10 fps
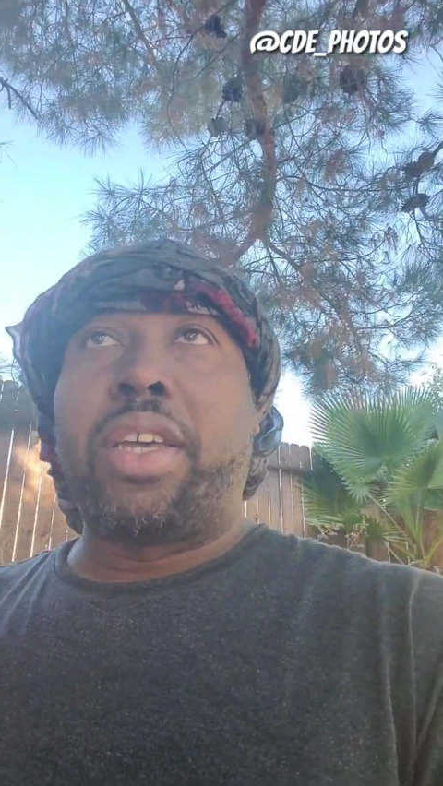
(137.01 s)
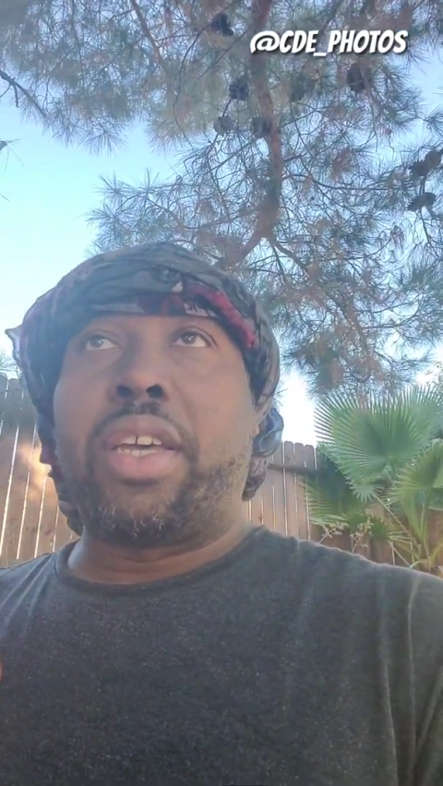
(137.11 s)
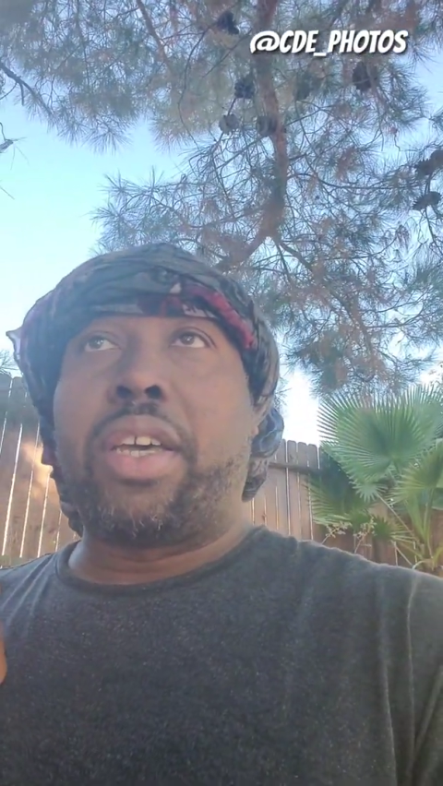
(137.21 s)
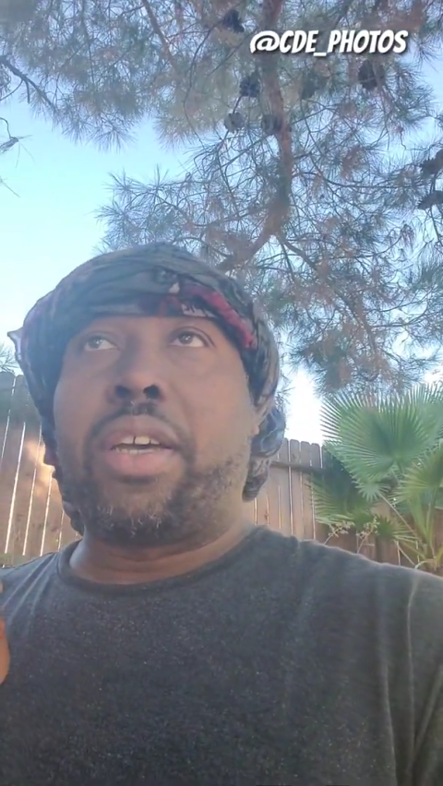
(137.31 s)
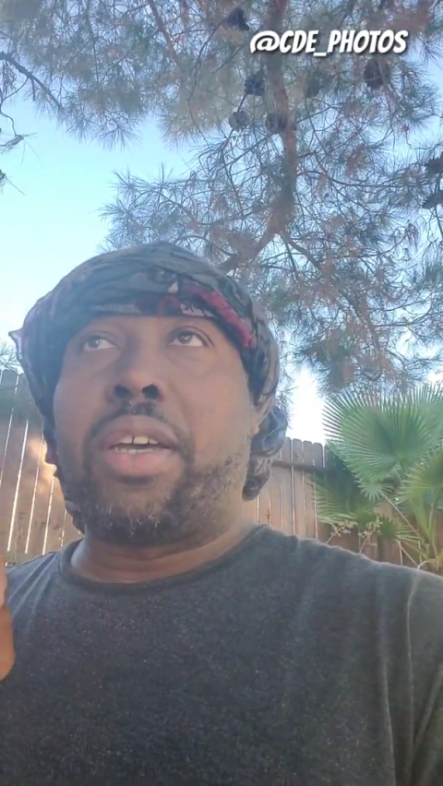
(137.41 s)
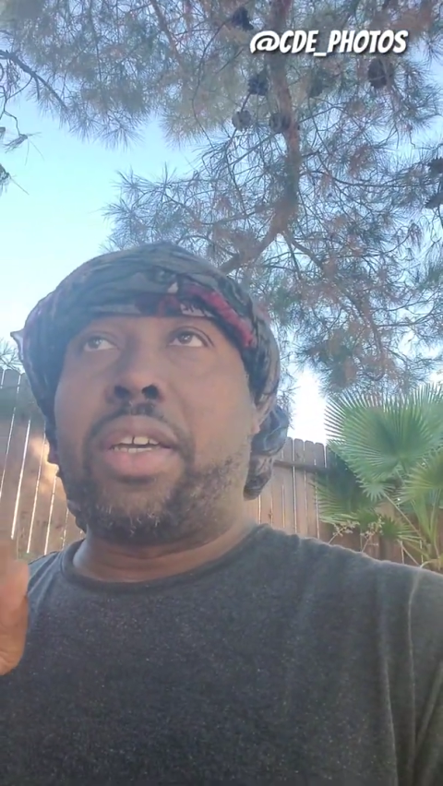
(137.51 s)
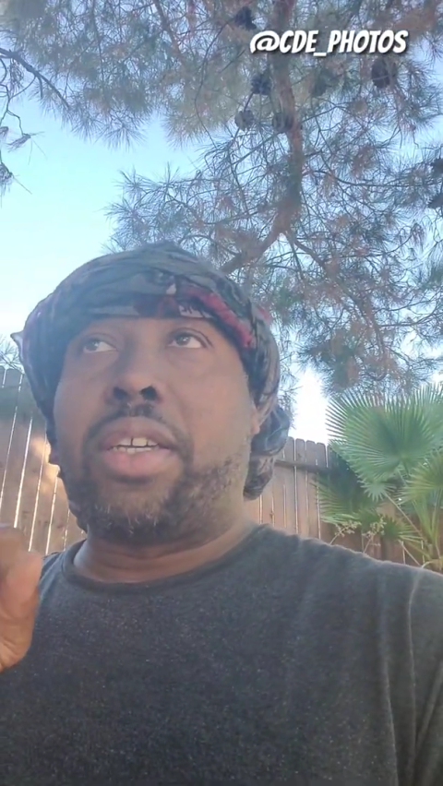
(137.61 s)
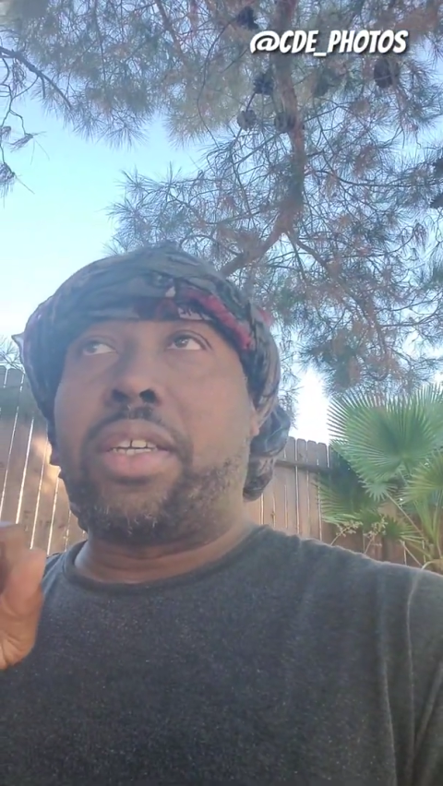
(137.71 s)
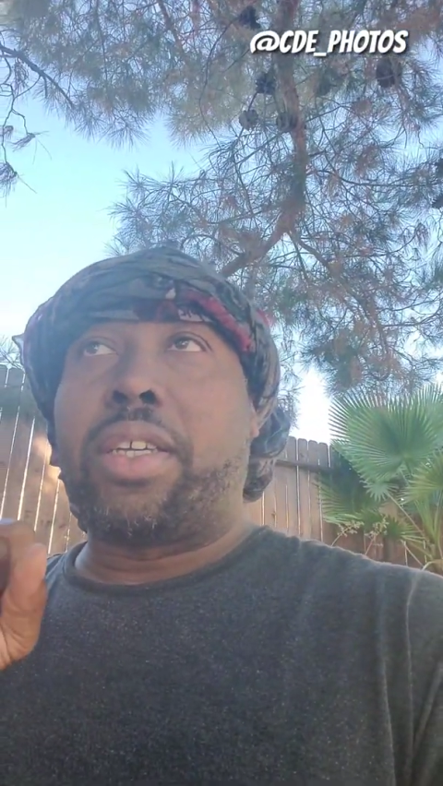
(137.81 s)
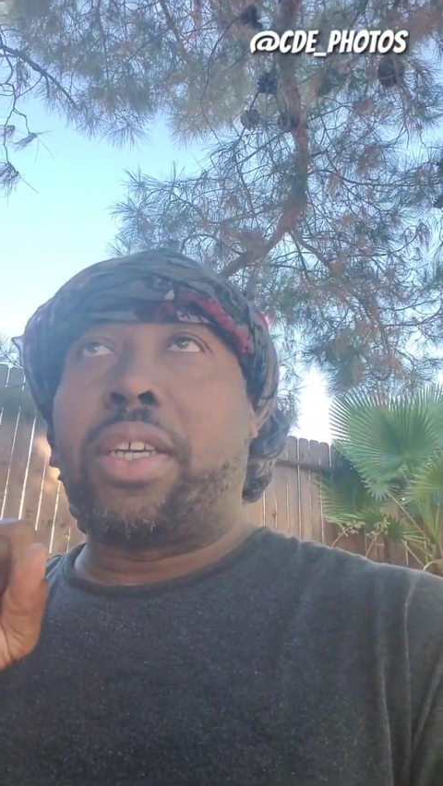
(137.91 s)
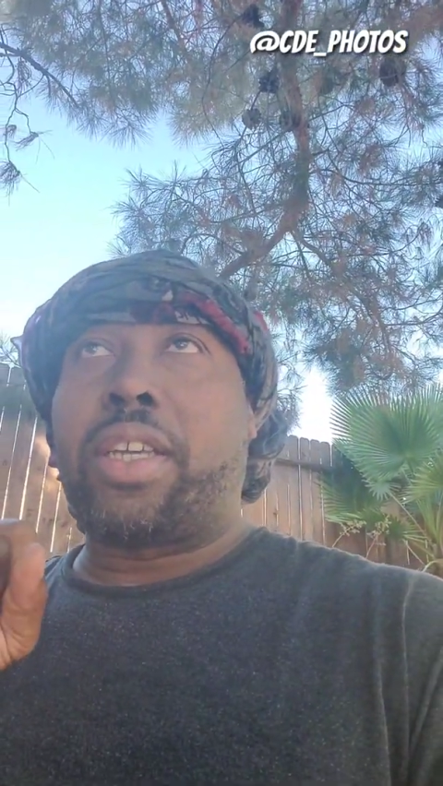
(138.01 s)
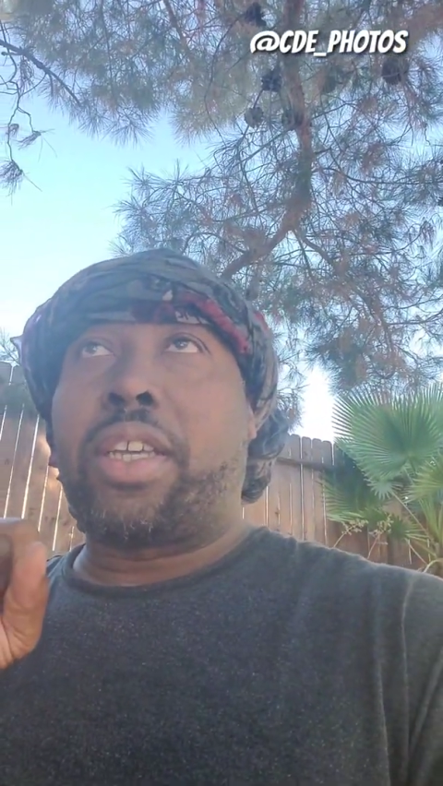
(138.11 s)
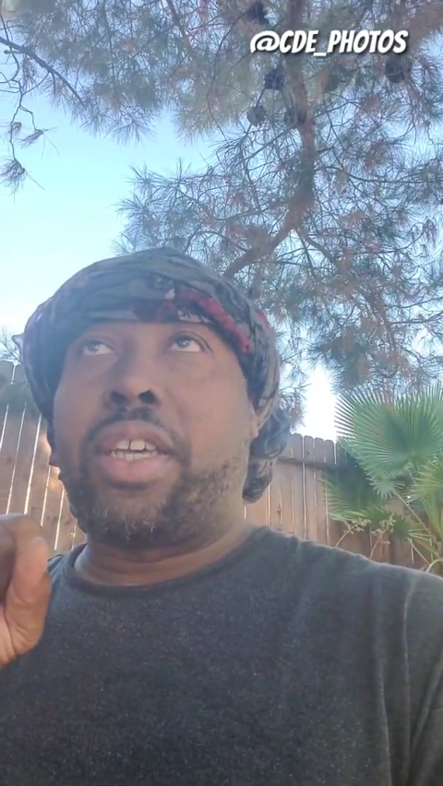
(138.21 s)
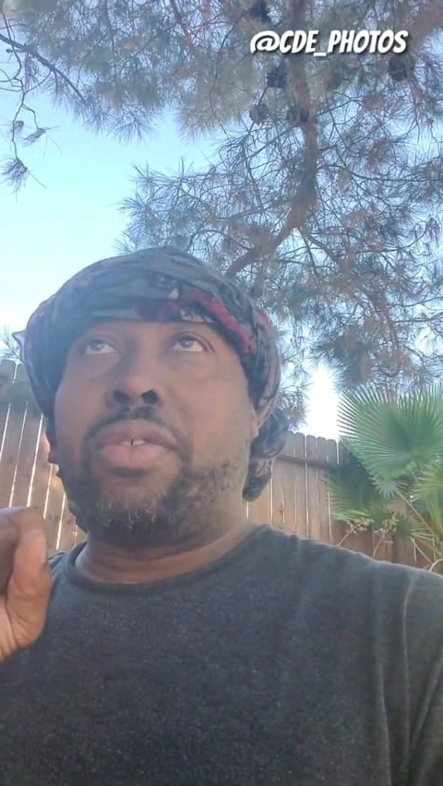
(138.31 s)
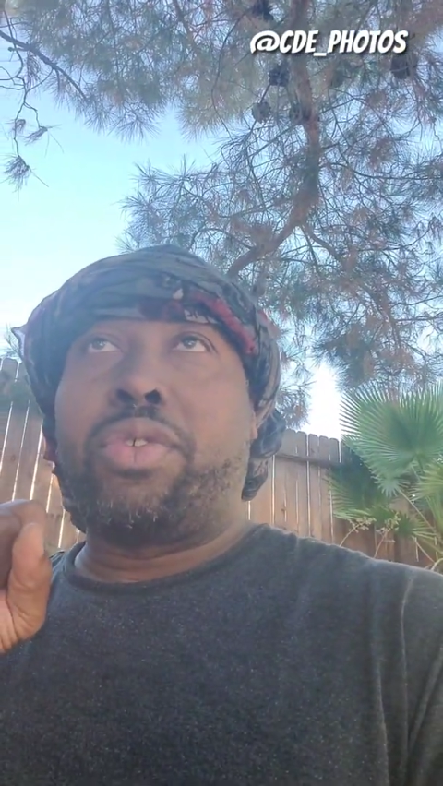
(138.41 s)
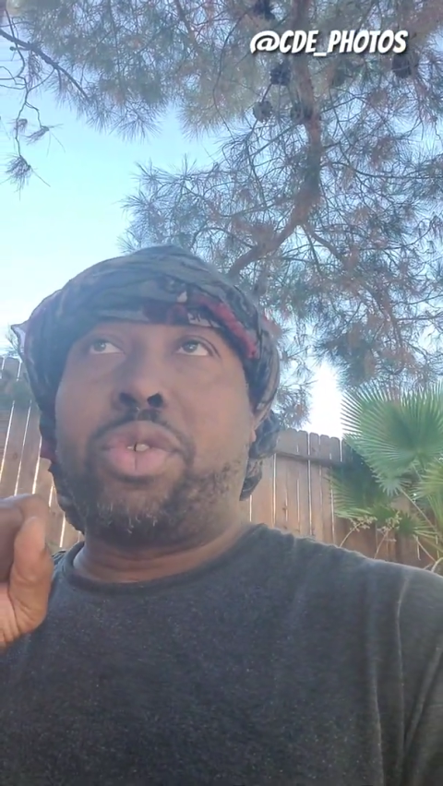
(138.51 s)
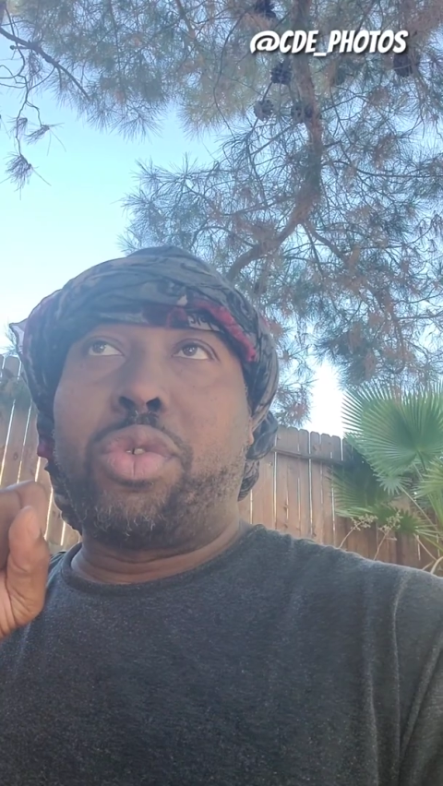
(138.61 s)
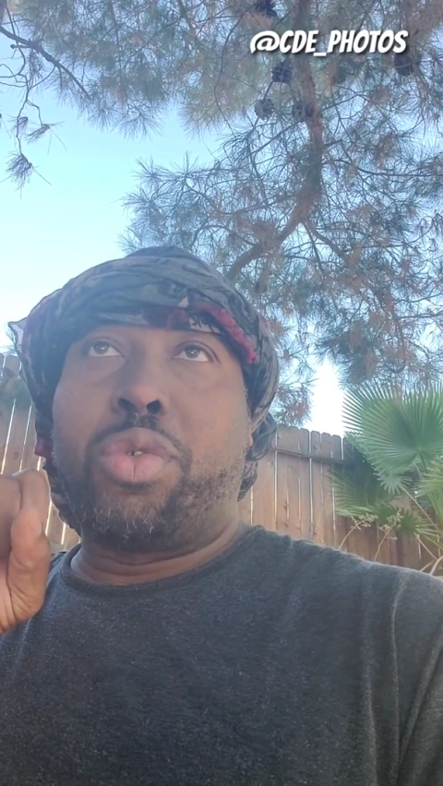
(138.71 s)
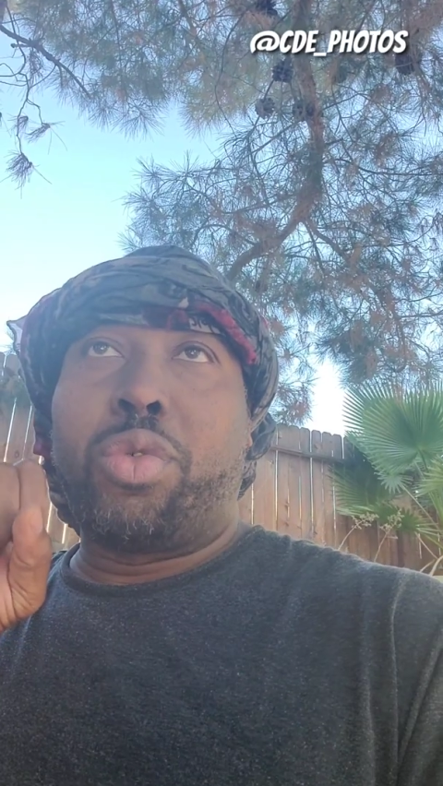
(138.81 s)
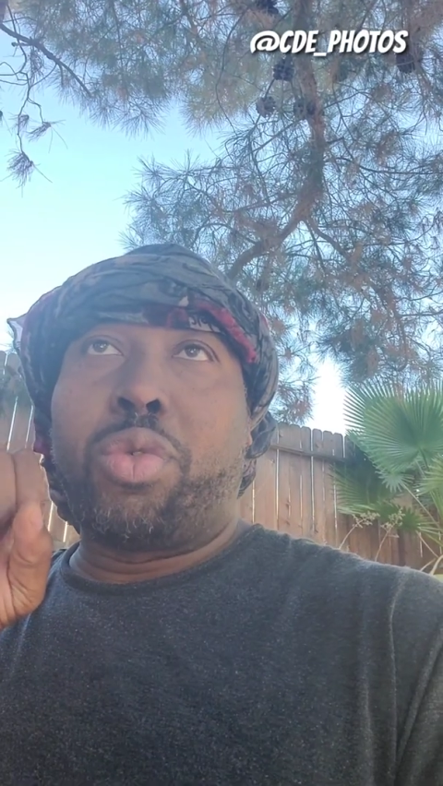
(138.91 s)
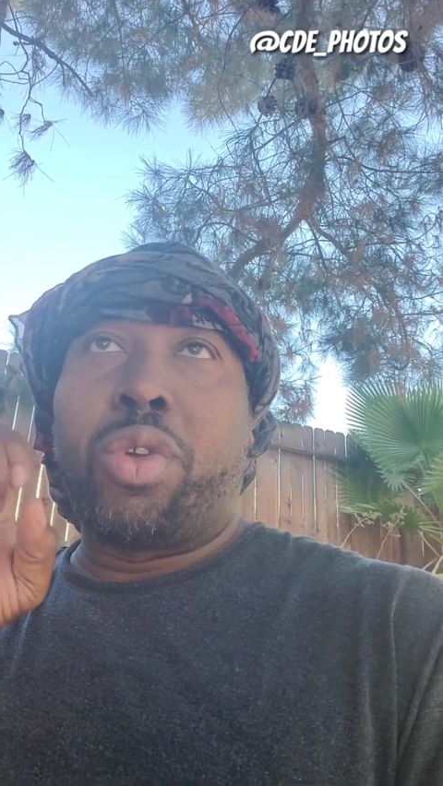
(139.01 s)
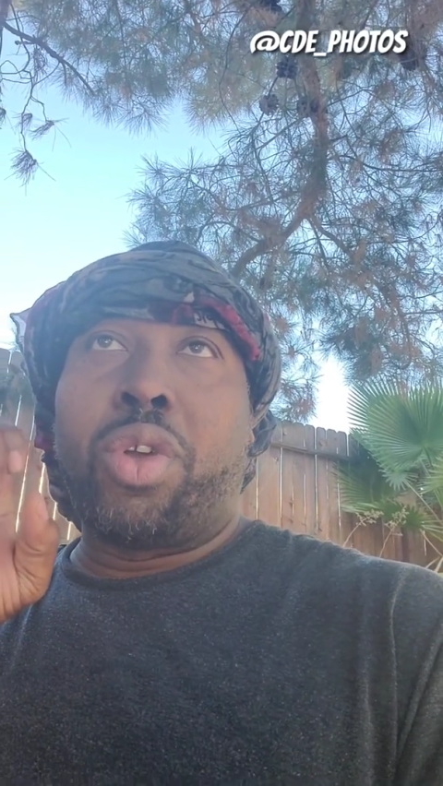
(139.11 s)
it gives you.